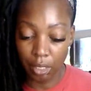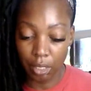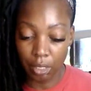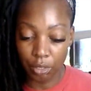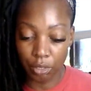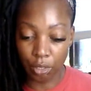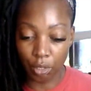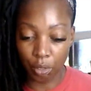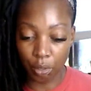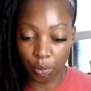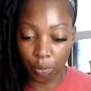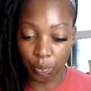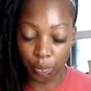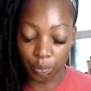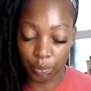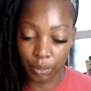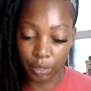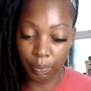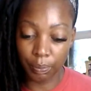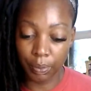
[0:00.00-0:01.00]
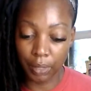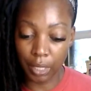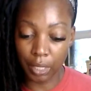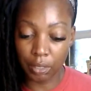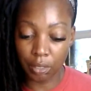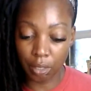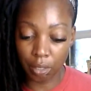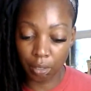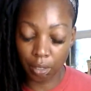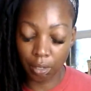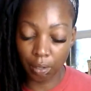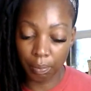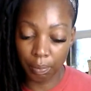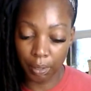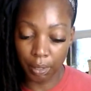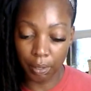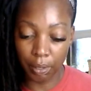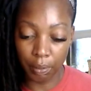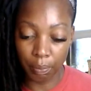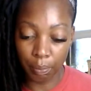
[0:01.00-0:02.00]
So some things are going to
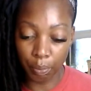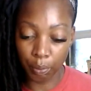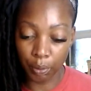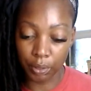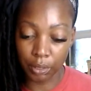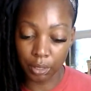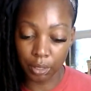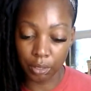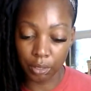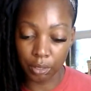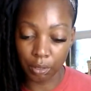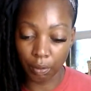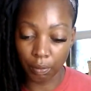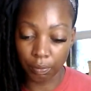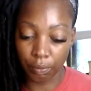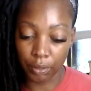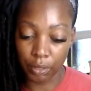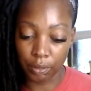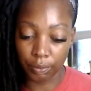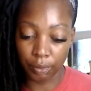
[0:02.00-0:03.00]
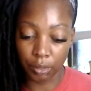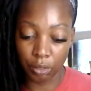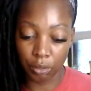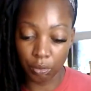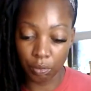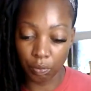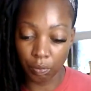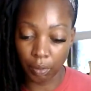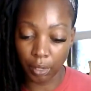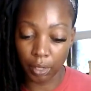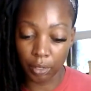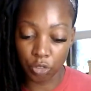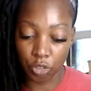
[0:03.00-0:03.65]
be brought to the surface for you, right?